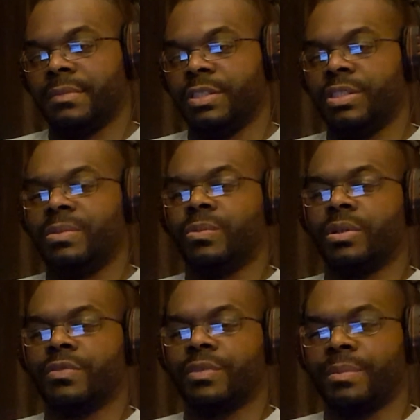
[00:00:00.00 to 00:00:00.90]
placed. She
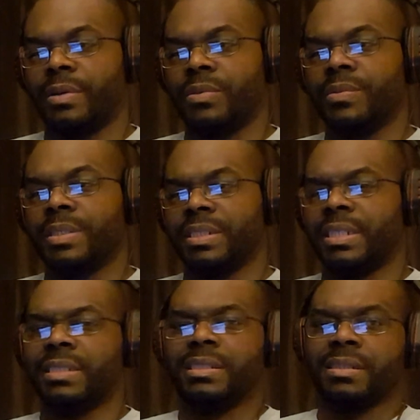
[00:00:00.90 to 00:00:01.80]
worked from home because
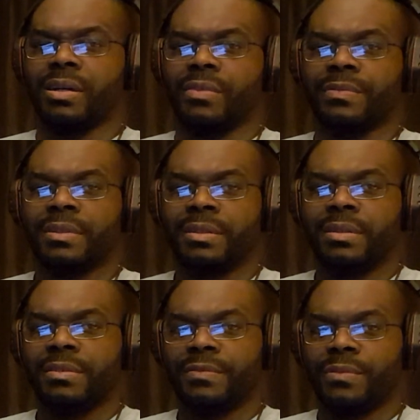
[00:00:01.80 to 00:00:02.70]
they took off
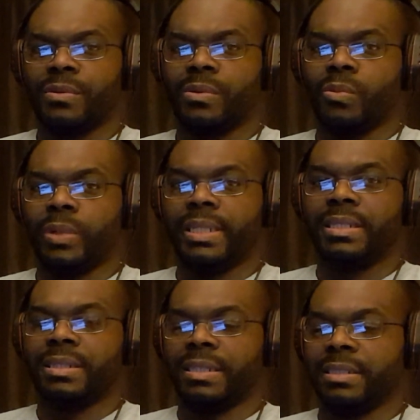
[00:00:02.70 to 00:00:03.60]
for a
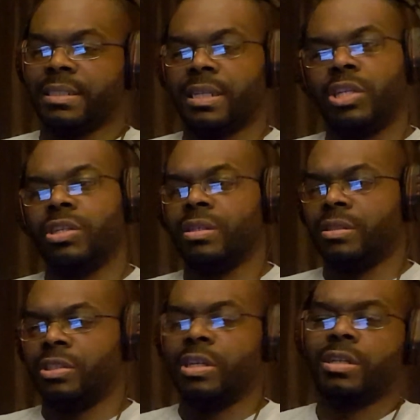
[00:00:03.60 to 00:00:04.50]
week and it's like,
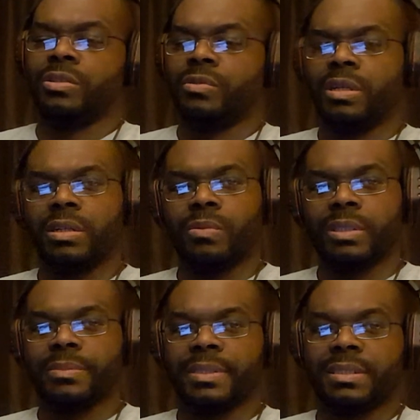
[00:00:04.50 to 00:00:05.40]
yeah, you gotta
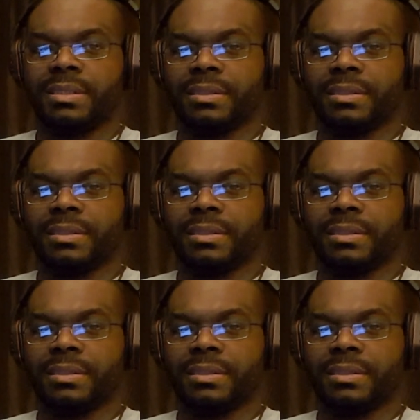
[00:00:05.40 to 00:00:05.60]
watch my kid.